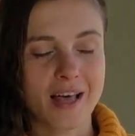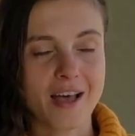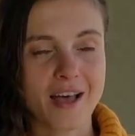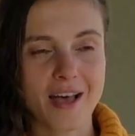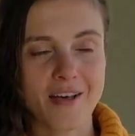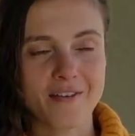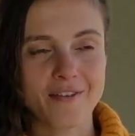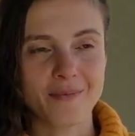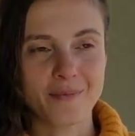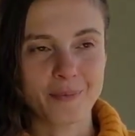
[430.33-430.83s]

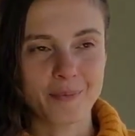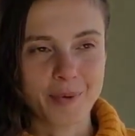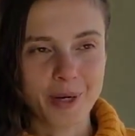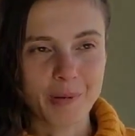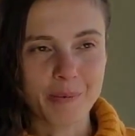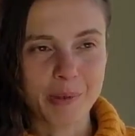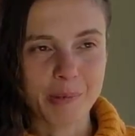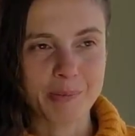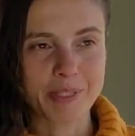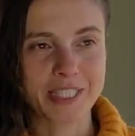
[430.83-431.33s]
a
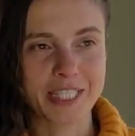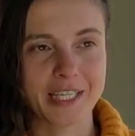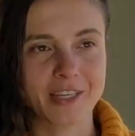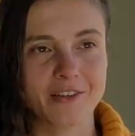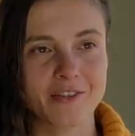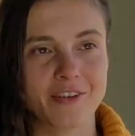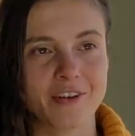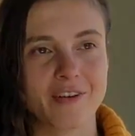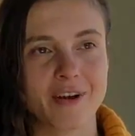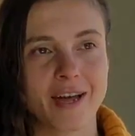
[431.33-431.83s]
purple potato
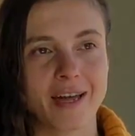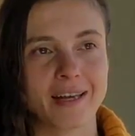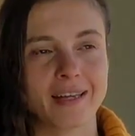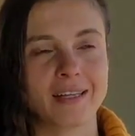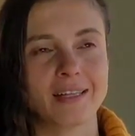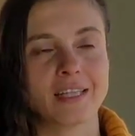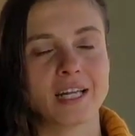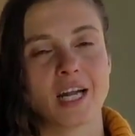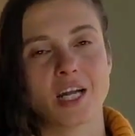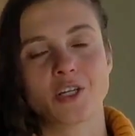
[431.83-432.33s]
variety
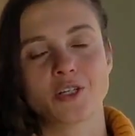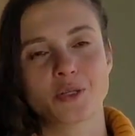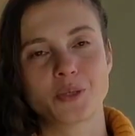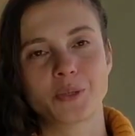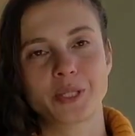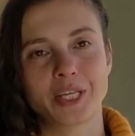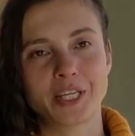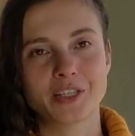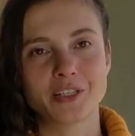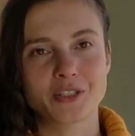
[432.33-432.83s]
that I
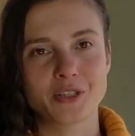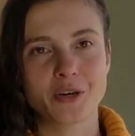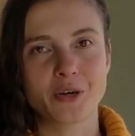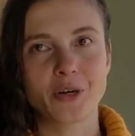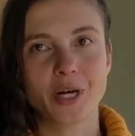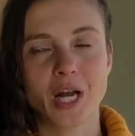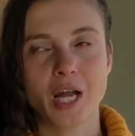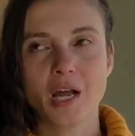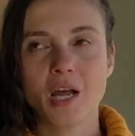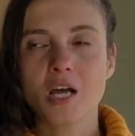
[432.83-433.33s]
truly enjoy.
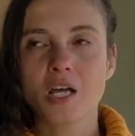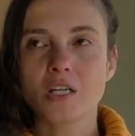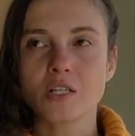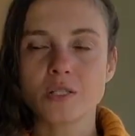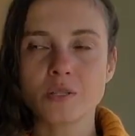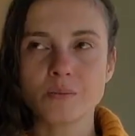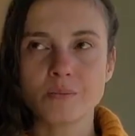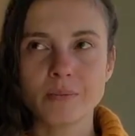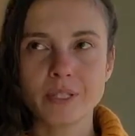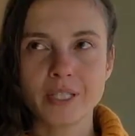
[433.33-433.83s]

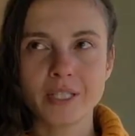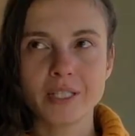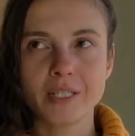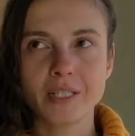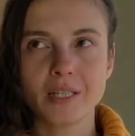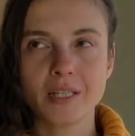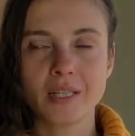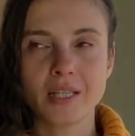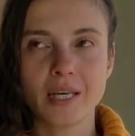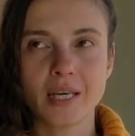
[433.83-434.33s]
To
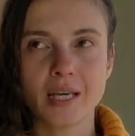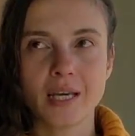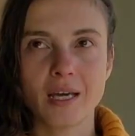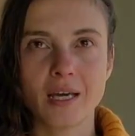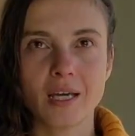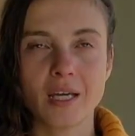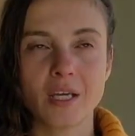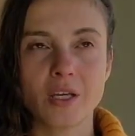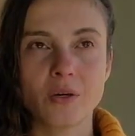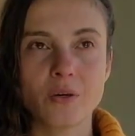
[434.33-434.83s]
me,
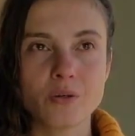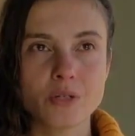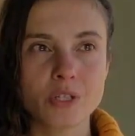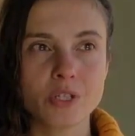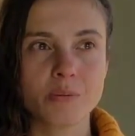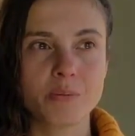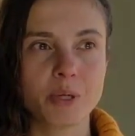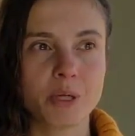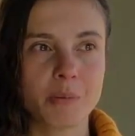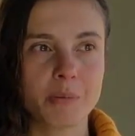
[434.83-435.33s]
usually
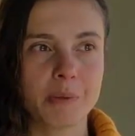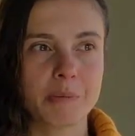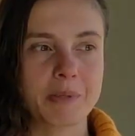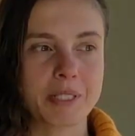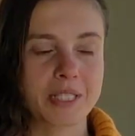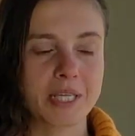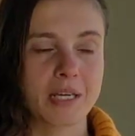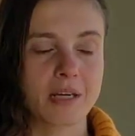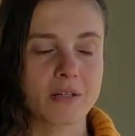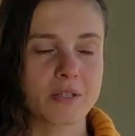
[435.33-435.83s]
purple
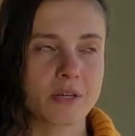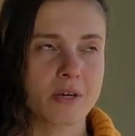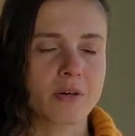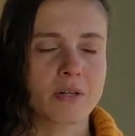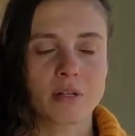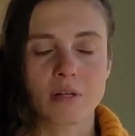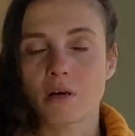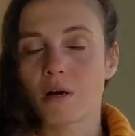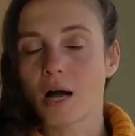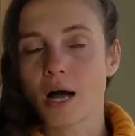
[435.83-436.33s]
potatoes,
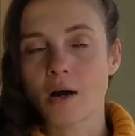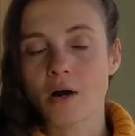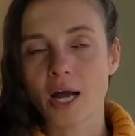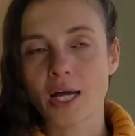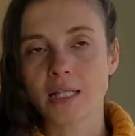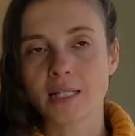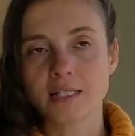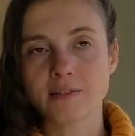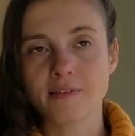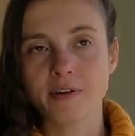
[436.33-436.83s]
or
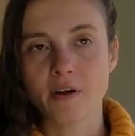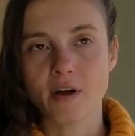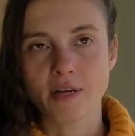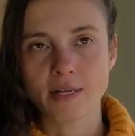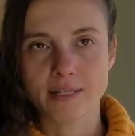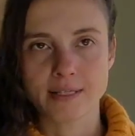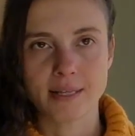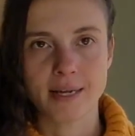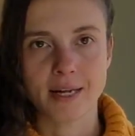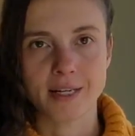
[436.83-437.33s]
at least
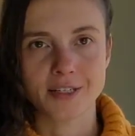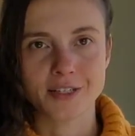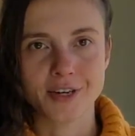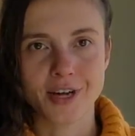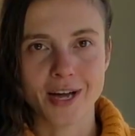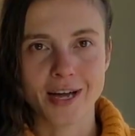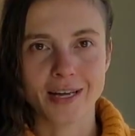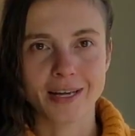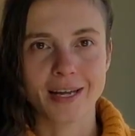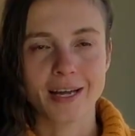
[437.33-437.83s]
varieties that I
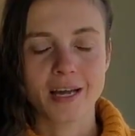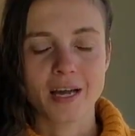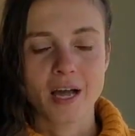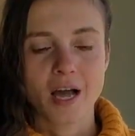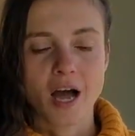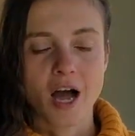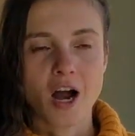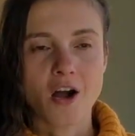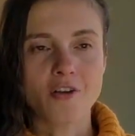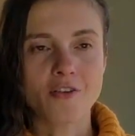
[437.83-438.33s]
tried,
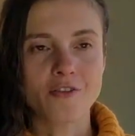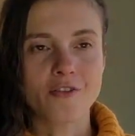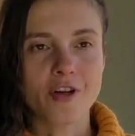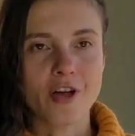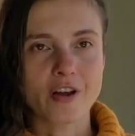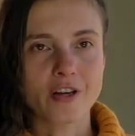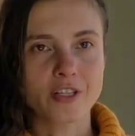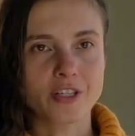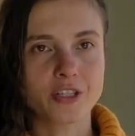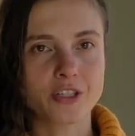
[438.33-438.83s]
are
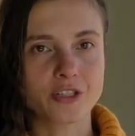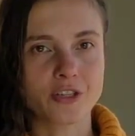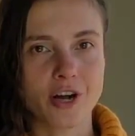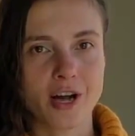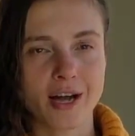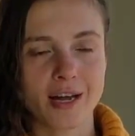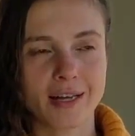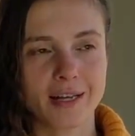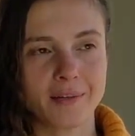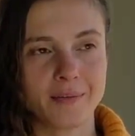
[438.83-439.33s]
very
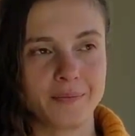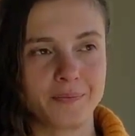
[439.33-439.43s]
dry